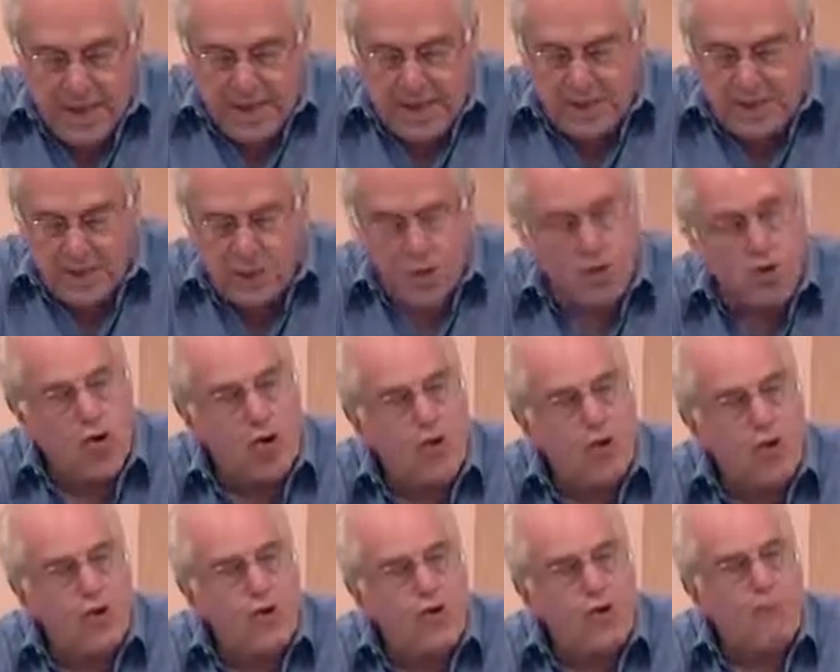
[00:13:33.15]
if you
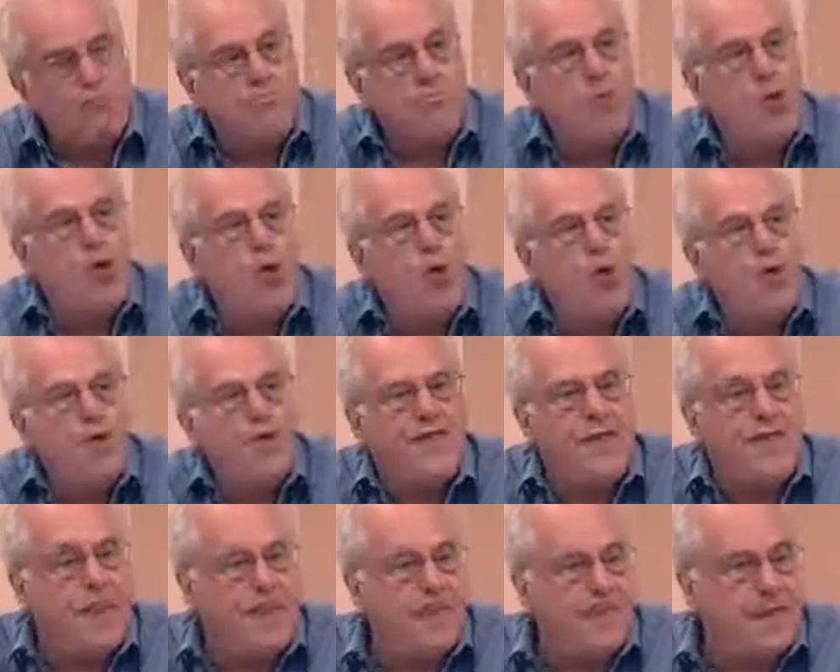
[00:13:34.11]
earned more
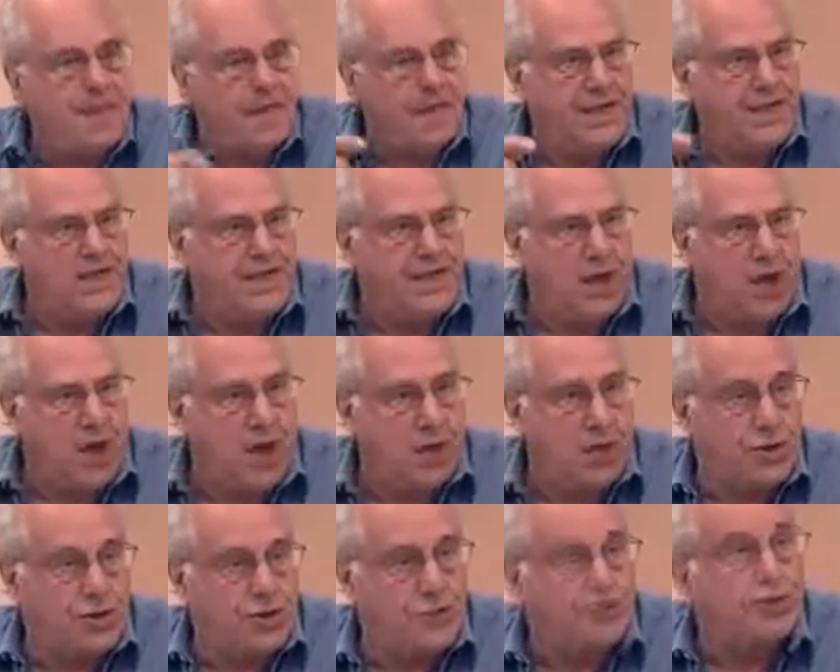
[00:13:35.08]
than $1 million
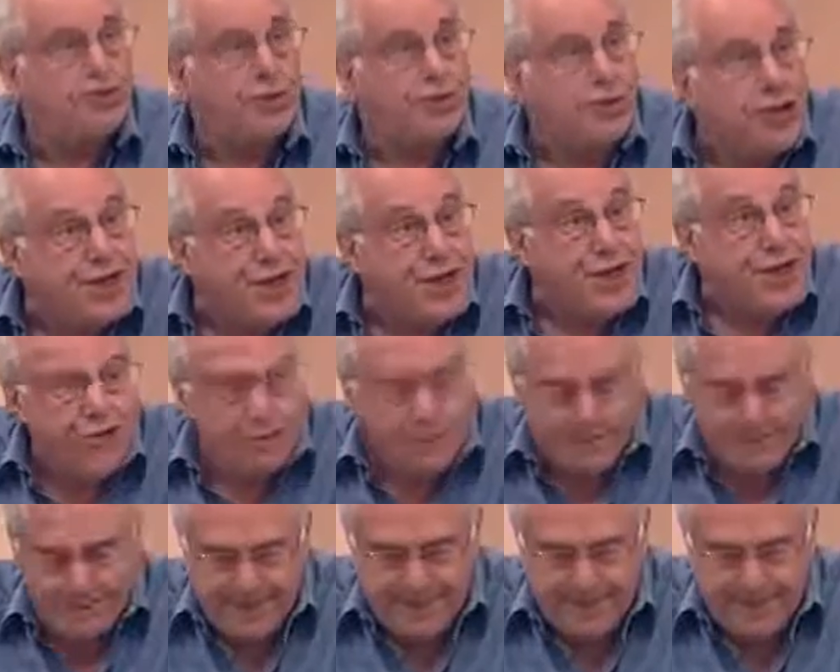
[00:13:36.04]
per year,